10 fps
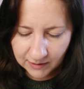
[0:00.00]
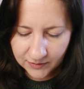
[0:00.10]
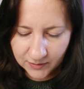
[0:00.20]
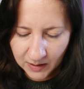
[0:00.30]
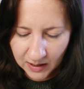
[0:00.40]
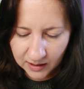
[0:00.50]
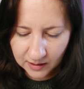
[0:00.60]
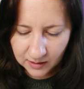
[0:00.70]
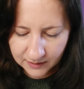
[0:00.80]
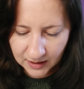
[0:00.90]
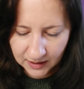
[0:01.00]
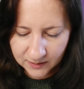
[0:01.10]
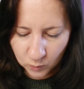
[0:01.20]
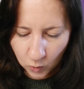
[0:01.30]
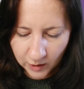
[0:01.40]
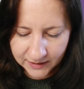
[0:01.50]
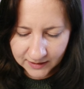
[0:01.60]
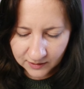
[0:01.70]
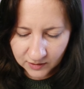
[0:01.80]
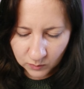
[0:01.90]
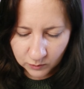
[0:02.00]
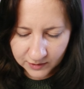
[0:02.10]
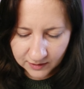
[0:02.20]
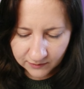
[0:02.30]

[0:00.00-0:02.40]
around the back, and then it gets wider towards the